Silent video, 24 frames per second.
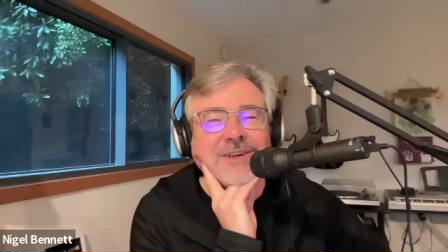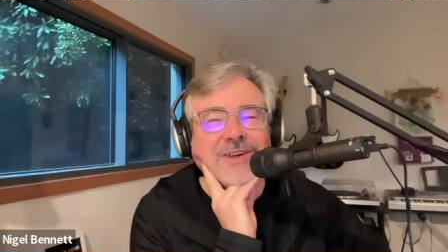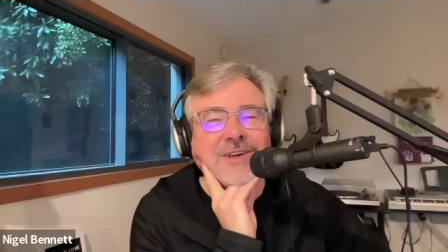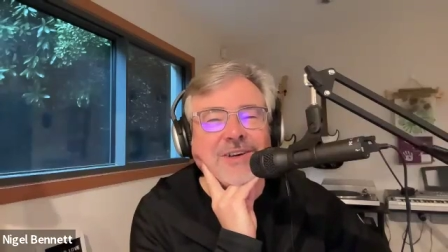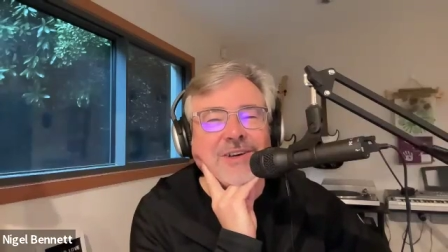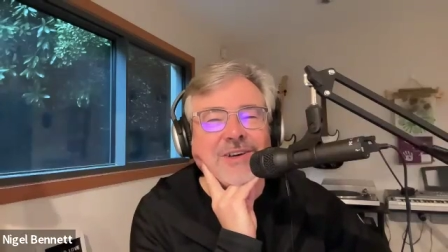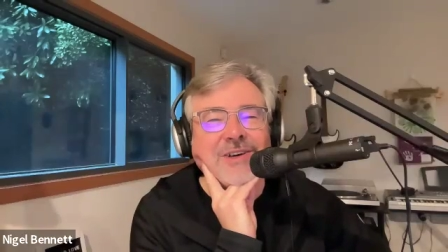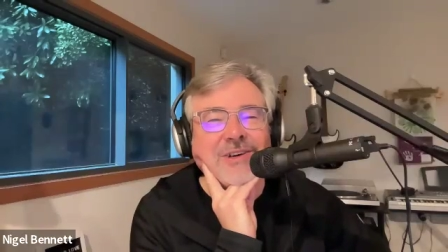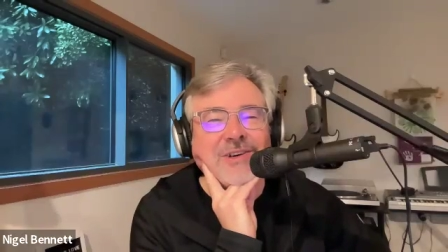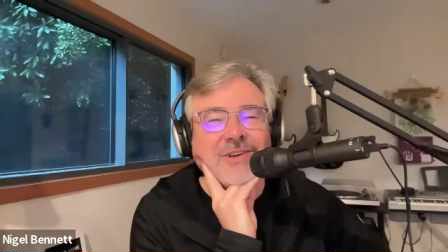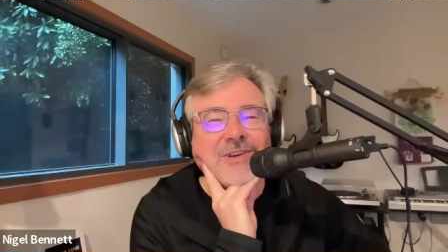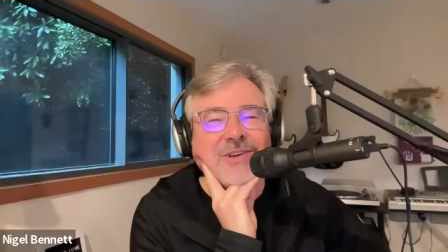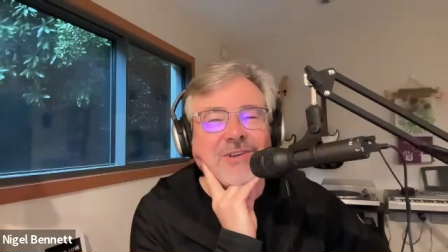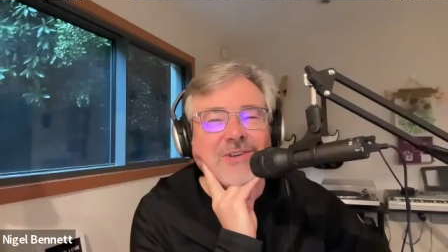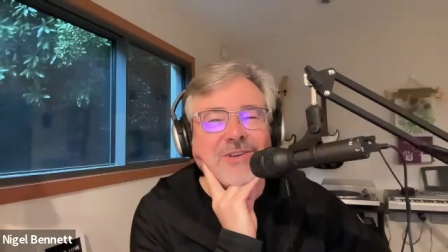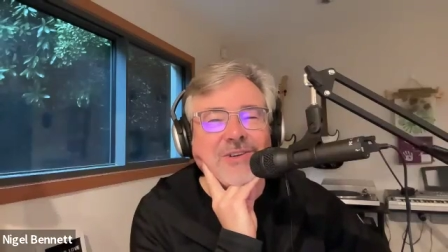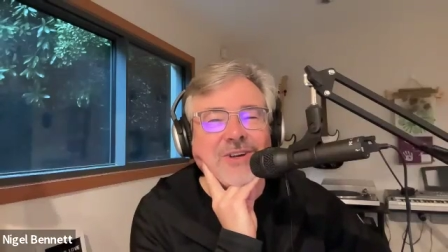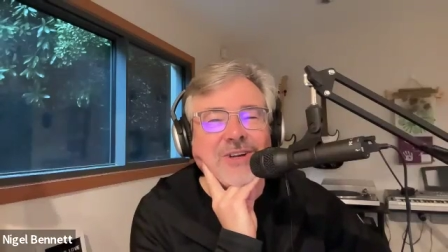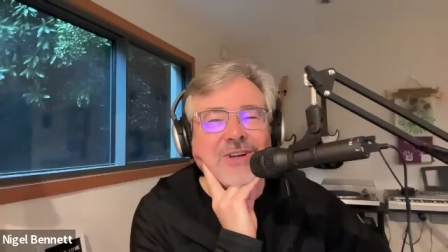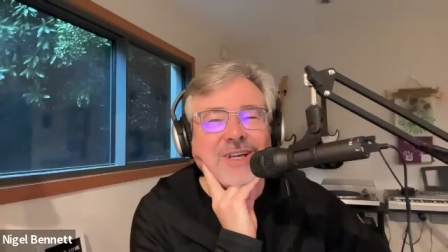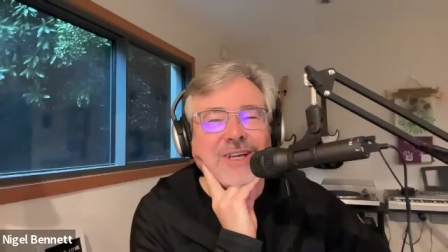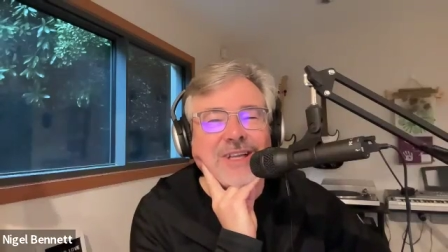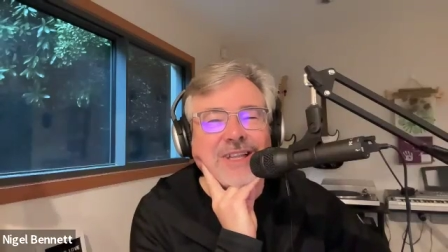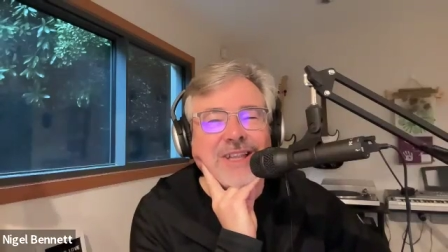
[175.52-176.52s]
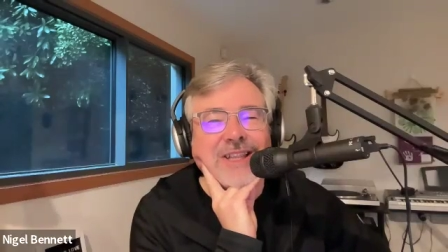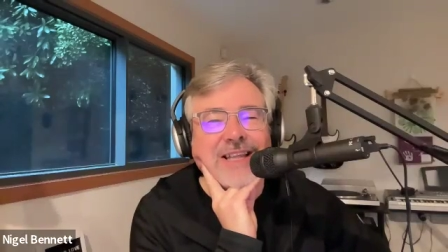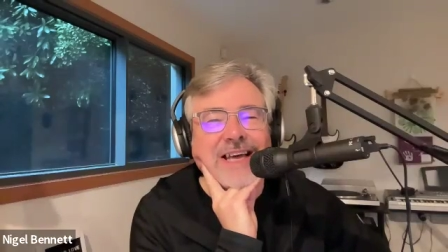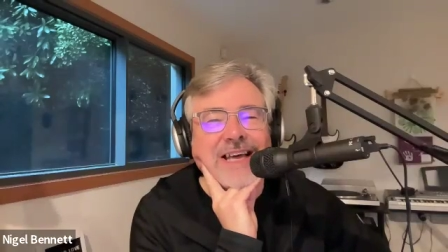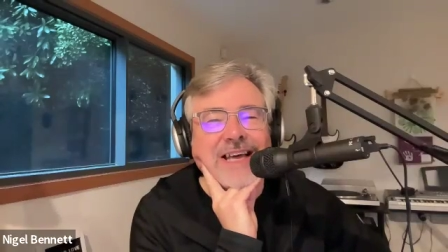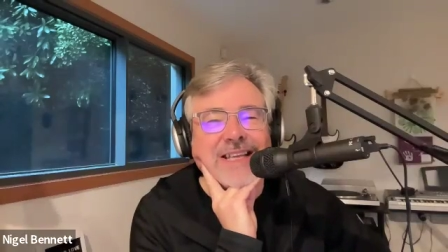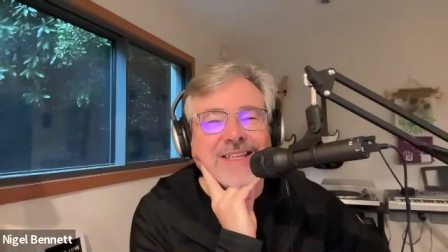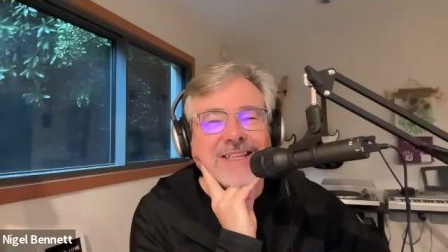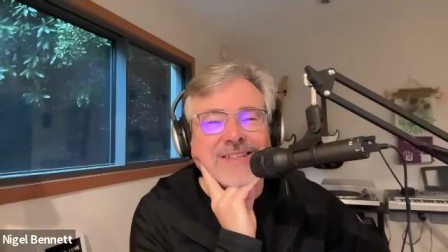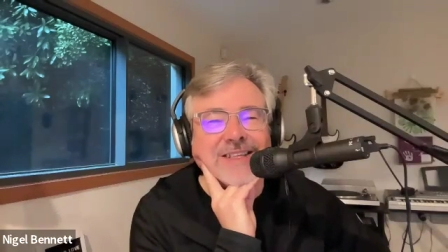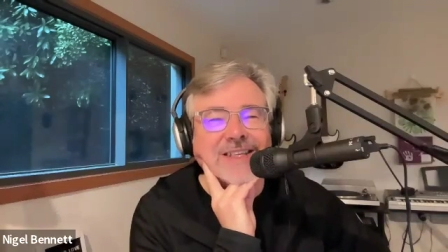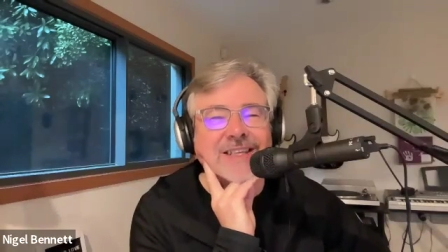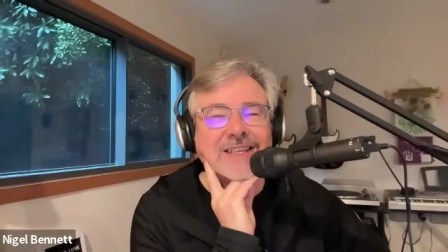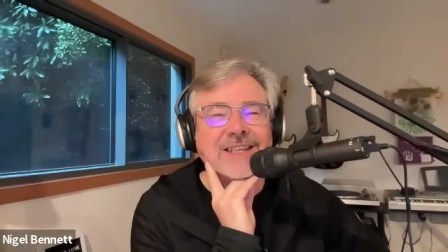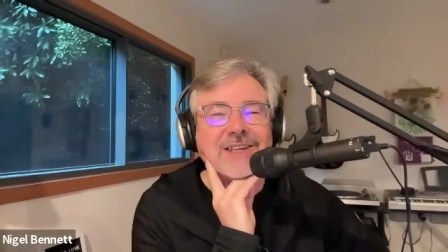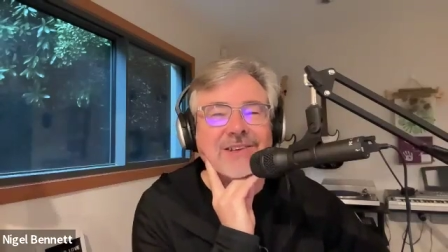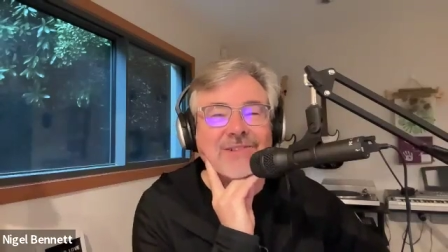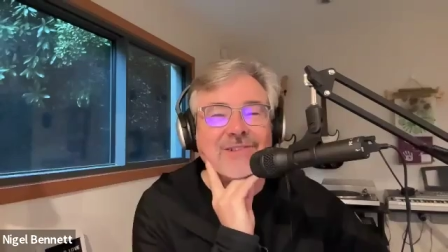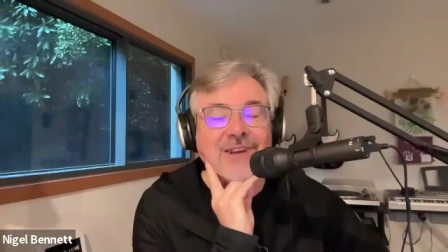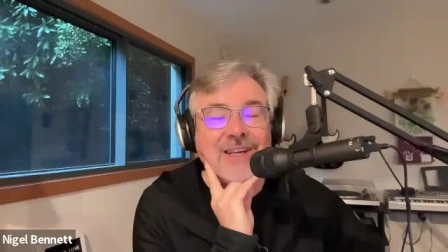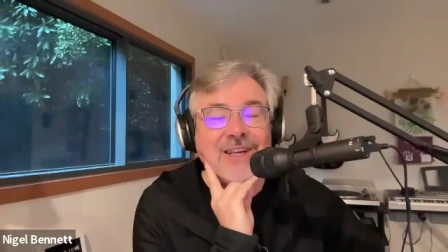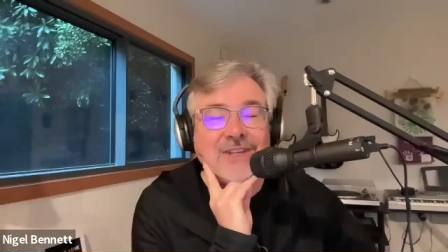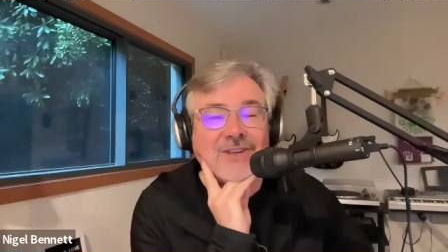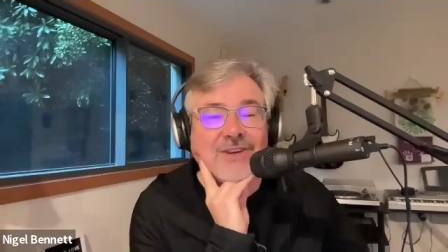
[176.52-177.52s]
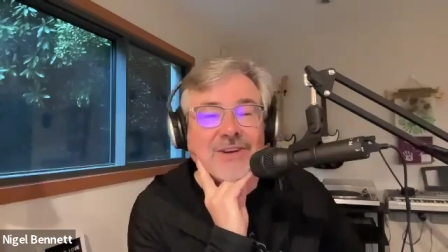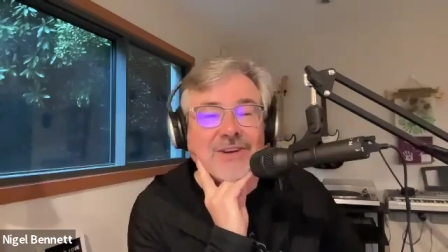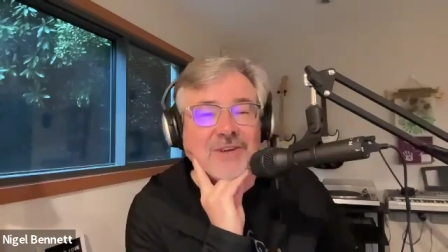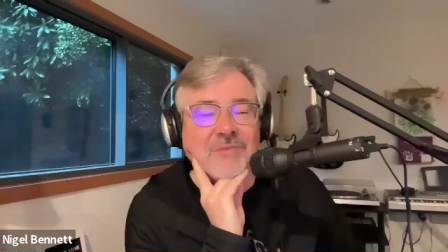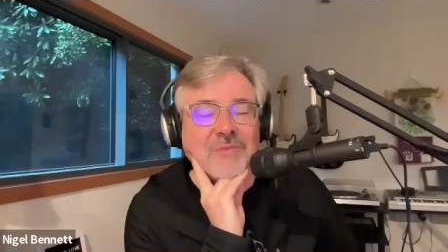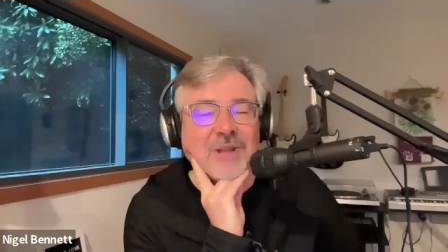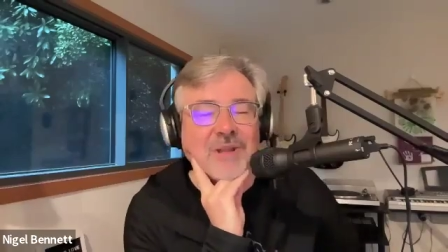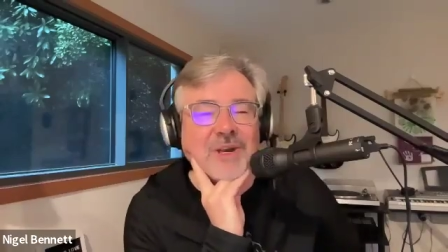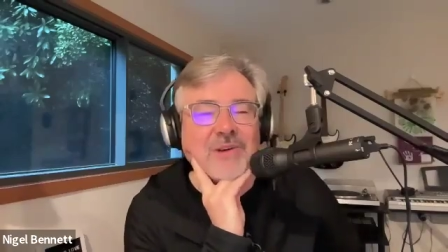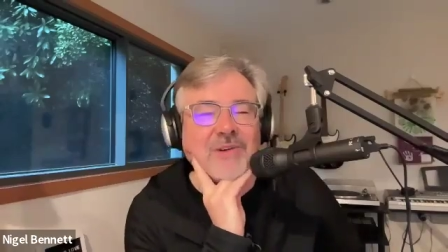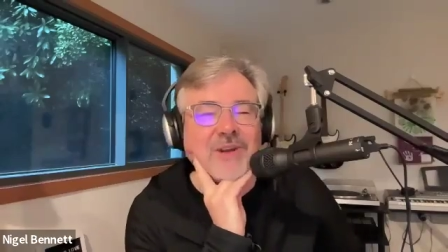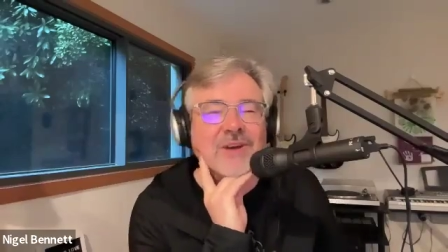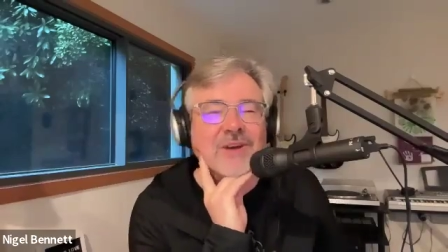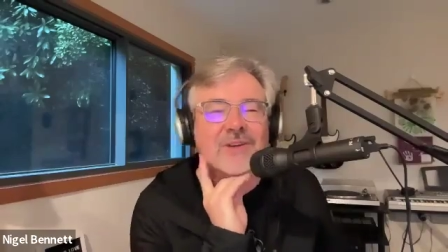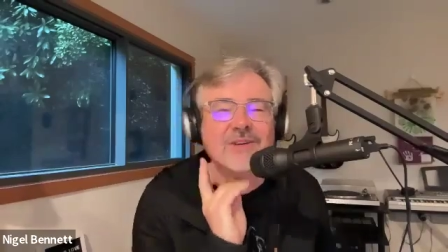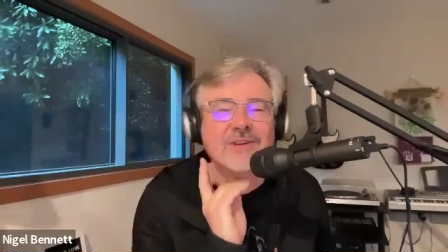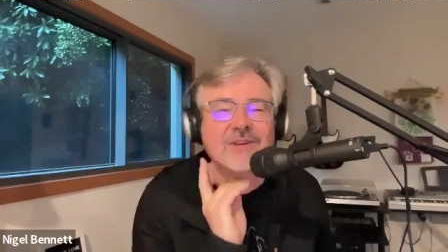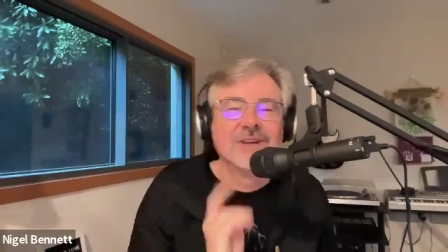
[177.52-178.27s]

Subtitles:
Oh, classic. Great documentary out